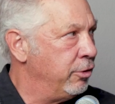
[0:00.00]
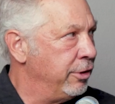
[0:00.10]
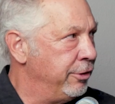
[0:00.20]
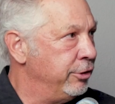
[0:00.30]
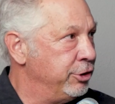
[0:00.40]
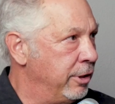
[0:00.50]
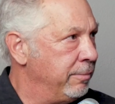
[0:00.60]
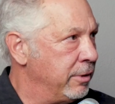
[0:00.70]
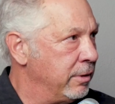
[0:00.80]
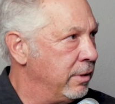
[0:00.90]
your
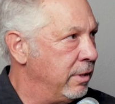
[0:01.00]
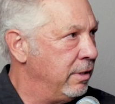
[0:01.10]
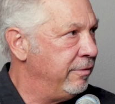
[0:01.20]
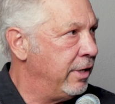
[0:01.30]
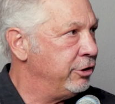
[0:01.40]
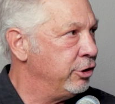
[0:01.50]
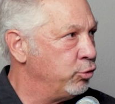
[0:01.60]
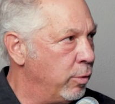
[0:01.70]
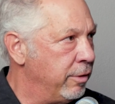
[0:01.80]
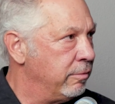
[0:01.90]
leadership, of not
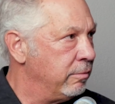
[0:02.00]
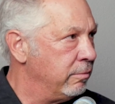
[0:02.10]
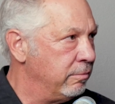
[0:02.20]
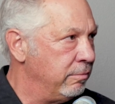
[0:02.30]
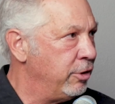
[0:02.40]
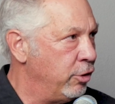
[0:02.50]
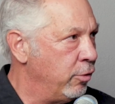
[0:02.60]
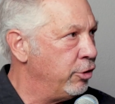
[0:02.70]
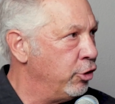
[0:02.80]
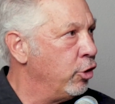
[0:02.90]
just with
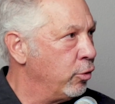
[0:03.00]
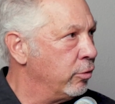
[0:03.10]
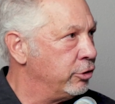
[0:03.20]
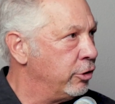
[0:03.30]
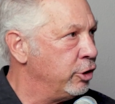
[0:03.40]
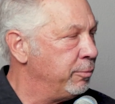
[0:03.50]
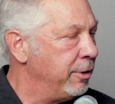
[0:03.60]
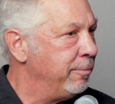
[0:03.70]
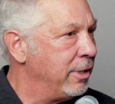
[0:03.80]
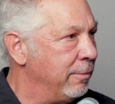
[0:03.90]
your local church,
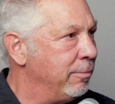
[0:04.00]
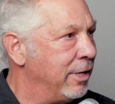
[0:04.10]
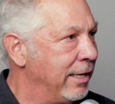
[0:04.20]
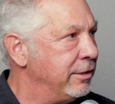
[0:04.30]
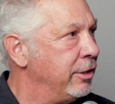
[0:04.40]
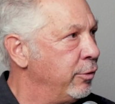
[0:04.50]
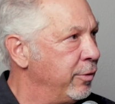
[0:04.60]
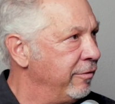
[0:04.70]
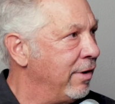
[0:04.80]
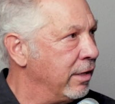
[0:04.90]
but in planting,
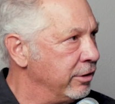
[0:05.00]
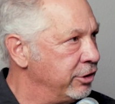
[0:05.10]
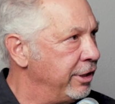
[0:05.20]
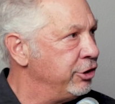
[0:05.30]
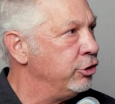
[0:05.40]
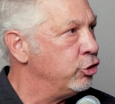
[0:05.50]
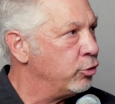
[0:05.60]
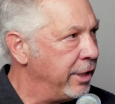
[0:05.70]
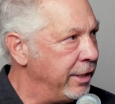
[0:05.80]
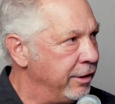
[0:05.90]
revitalization,
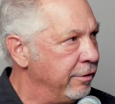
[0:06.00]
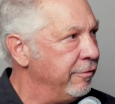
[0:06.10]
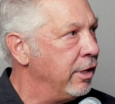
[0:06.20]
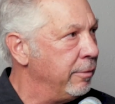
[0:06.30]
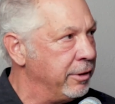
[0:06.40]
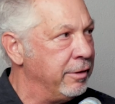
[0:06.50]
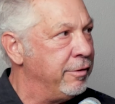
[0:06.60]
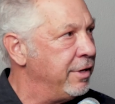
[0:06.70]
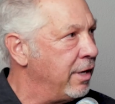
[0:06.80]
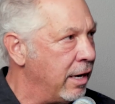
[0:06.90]
training, developing
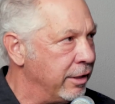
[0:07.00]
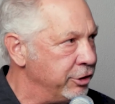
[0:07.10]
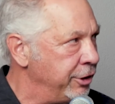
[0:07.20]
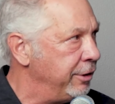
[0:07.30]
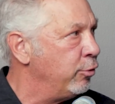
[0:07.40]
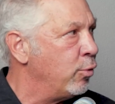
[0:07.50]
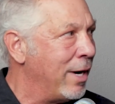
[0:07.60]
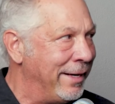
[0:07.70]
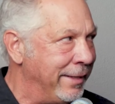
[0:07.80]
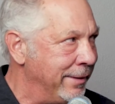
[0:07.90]
theology,
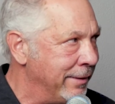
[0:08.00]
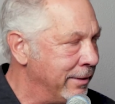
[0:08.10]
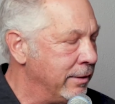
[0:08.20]
writing.